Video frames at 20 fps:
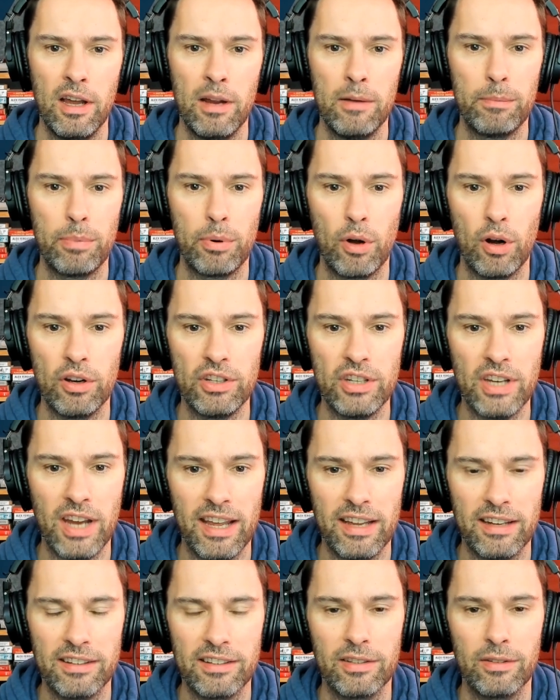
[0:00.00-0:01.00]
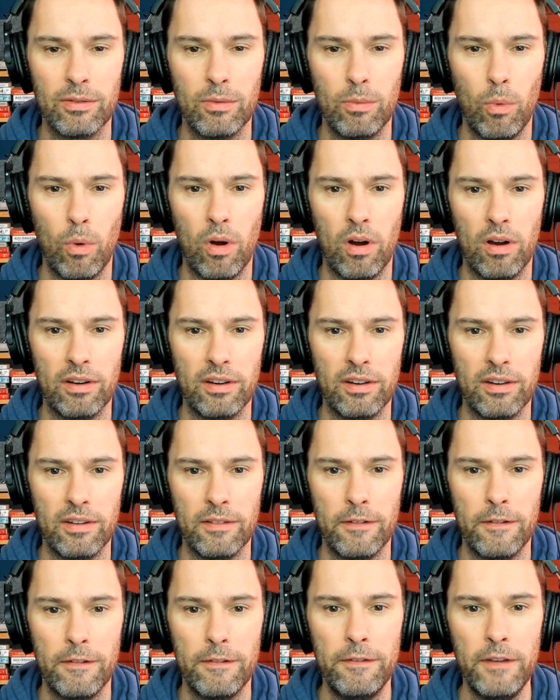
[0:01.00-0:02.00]
Project
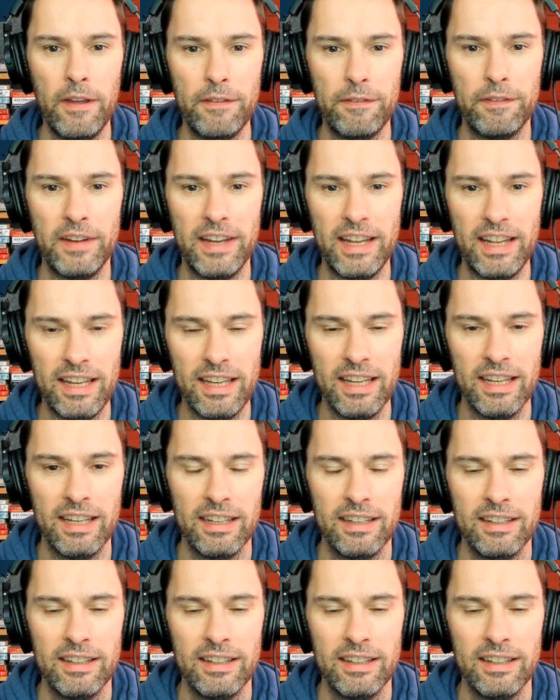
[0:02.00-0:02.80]
150.